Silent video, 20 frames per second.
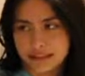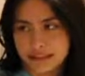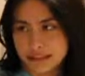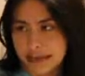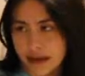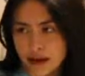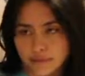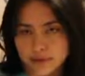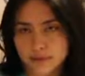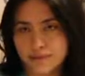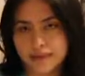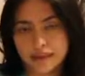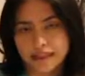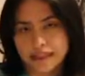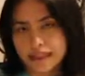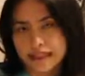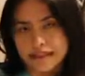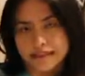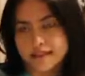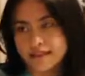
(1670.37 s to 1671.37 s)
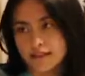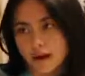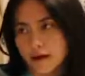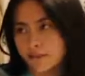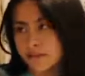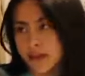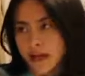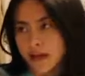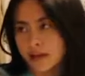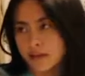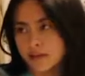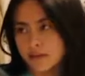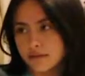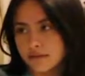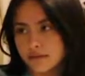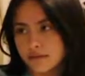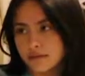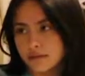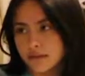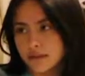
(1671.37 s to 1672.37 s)
Yeah, we really need to stop that.
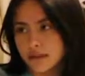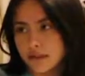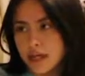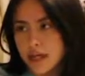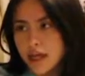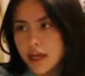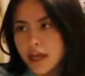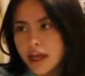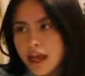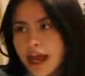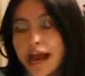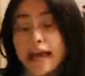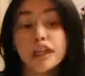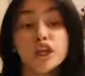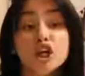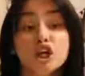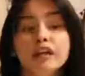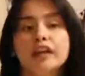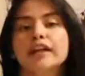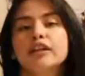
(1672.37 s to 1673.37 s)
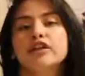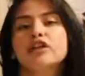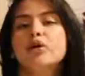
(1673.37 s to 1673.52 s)
And look,